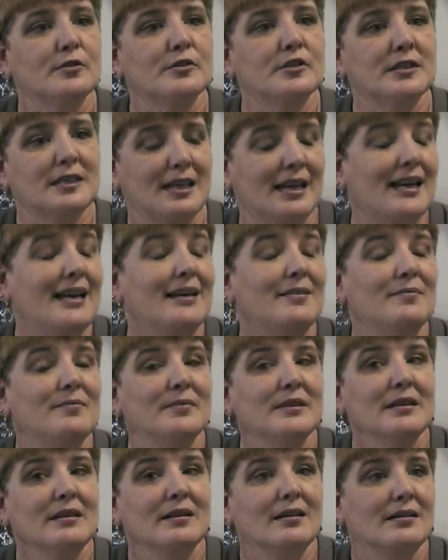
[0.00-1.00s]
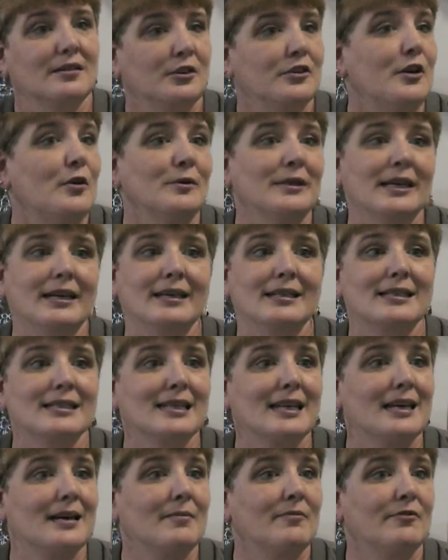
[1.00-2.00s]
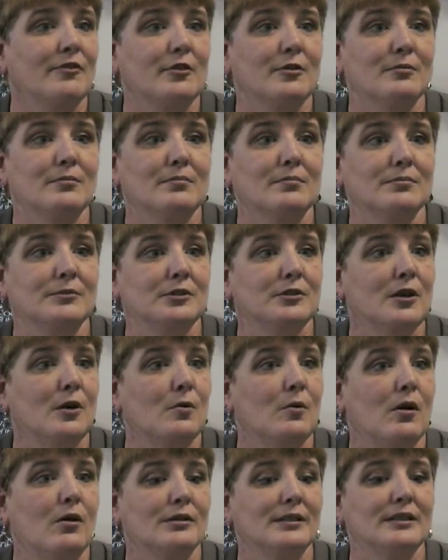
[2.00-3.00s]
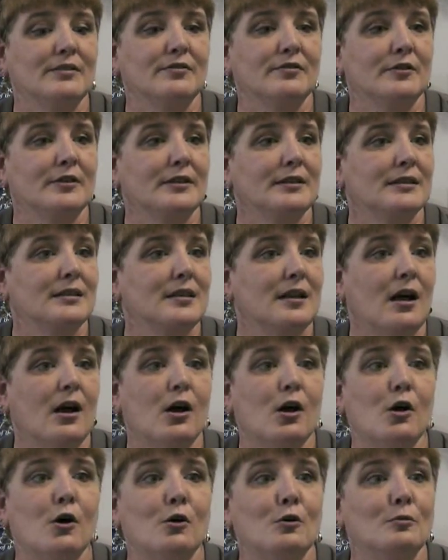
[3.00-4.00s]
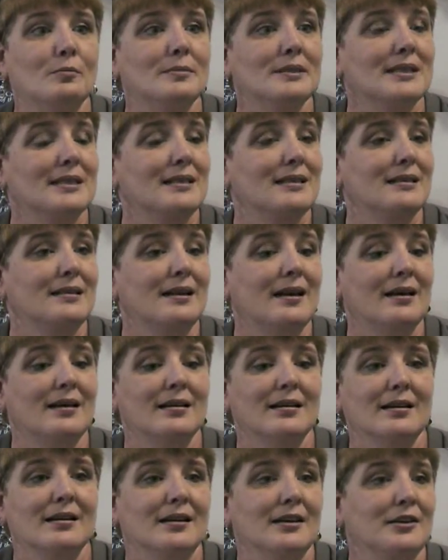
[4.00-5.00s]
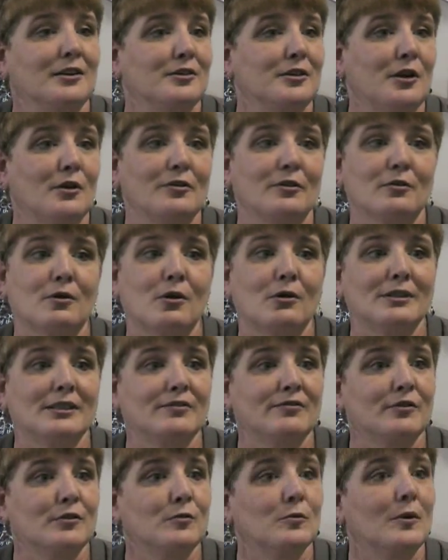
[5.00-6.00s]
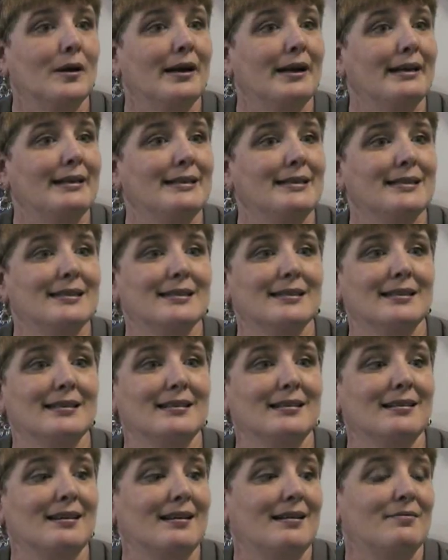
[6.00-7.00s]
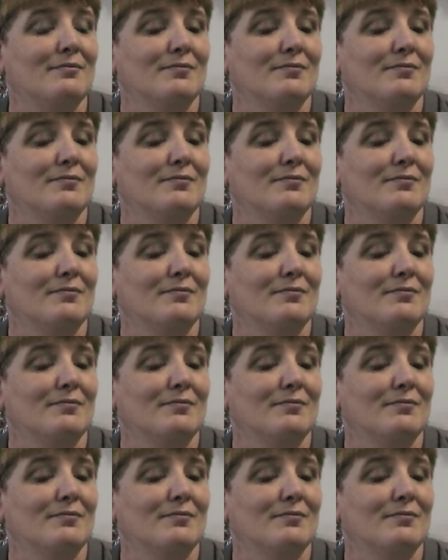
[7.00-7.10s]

there's, kids come from, all different homes, and, they're all different weights, and